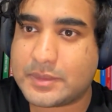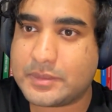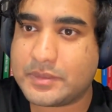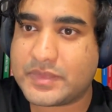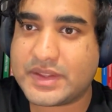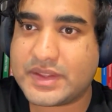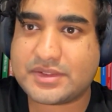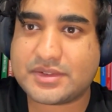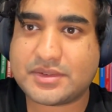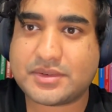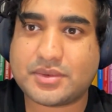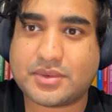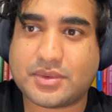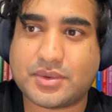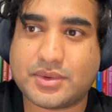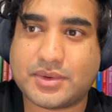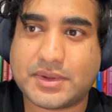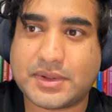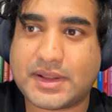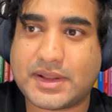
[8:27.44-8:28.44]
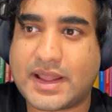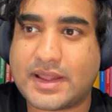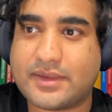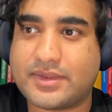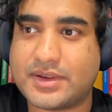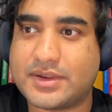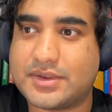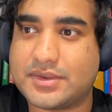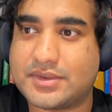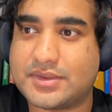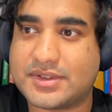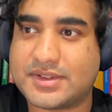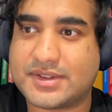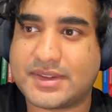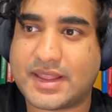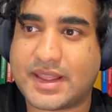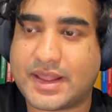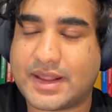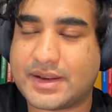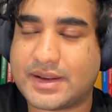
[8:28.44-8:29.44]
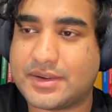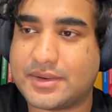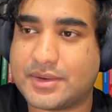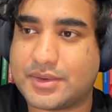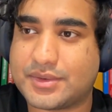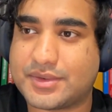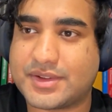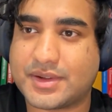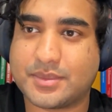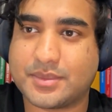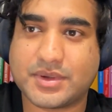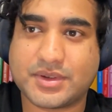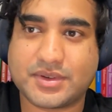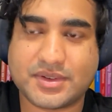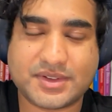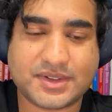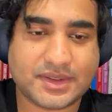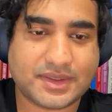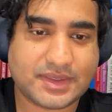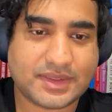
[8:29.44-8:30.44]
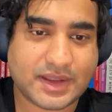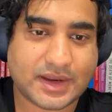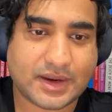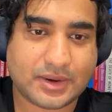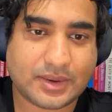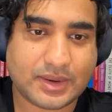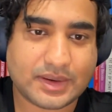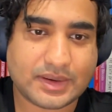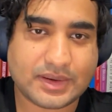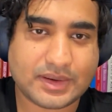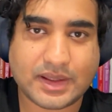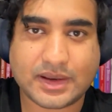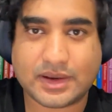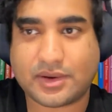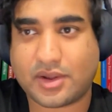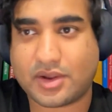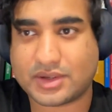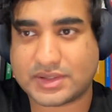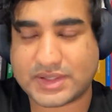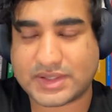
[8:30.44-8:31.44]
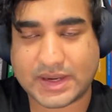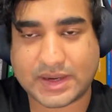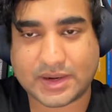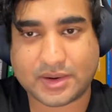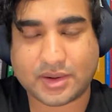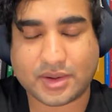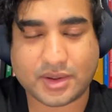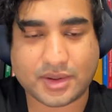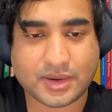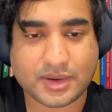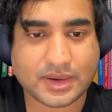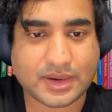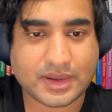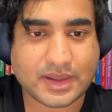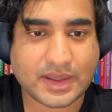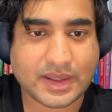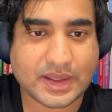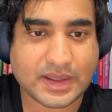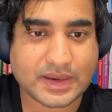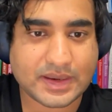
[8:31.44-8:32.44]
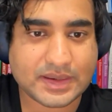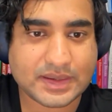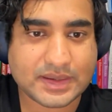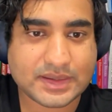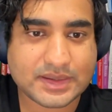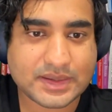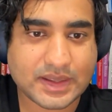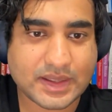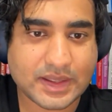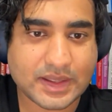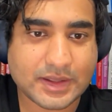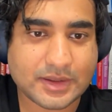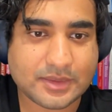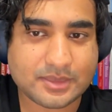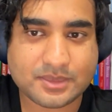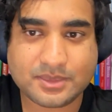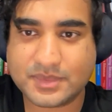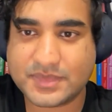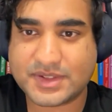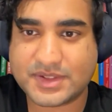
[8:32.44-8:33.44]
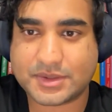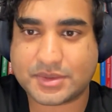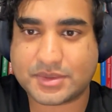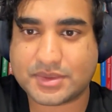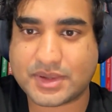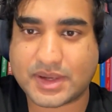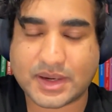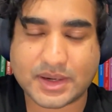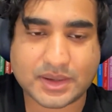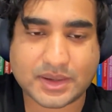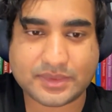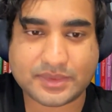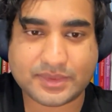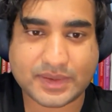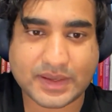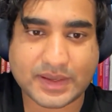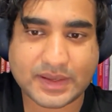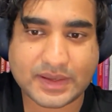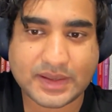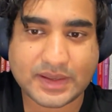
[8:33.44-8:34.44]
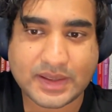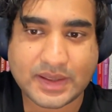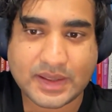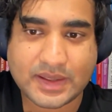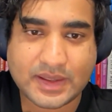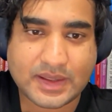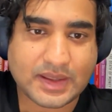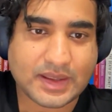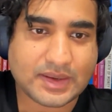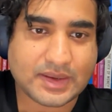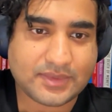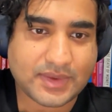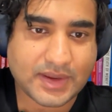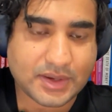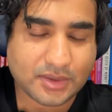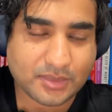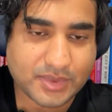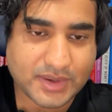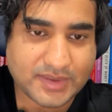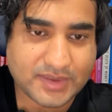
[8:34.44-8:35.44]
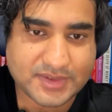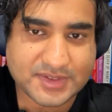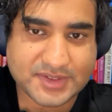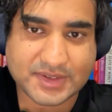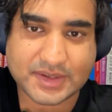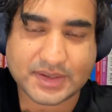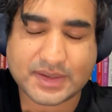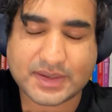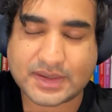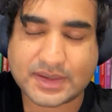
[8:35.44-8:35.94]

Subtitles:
These are all avenues that someone could sit there and log data on and still kind of like invade your privacy.